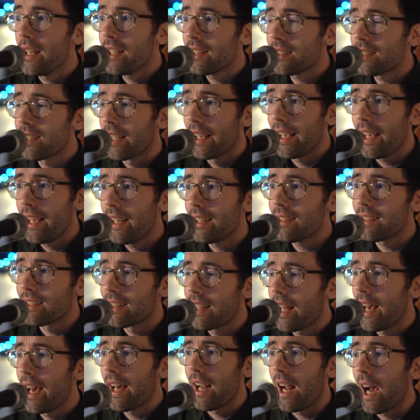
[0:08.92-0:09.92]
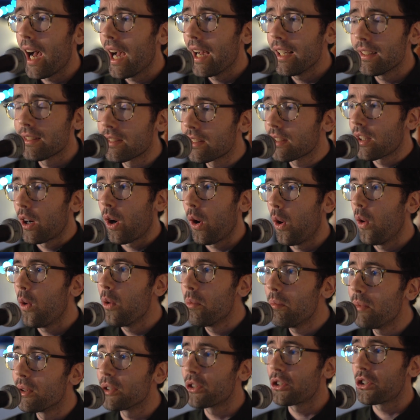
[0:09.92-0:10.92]
Just hit that ice
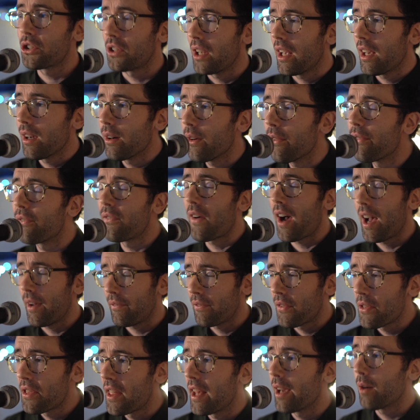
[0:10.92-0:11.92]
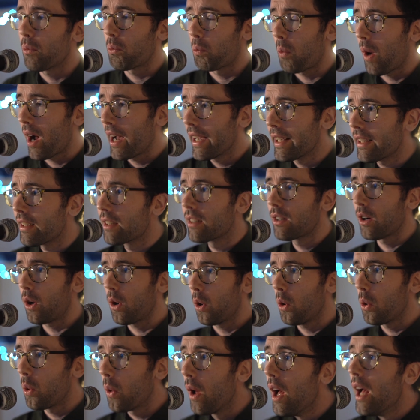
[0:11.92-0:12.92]
cold Michelle, fight for that white
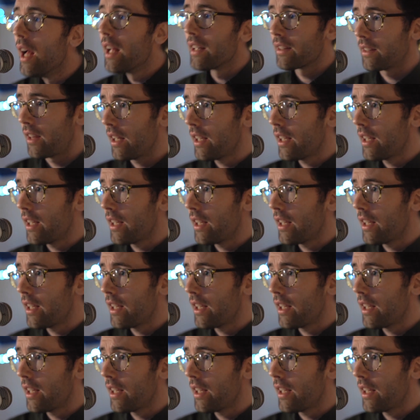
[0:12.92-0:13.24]
gold.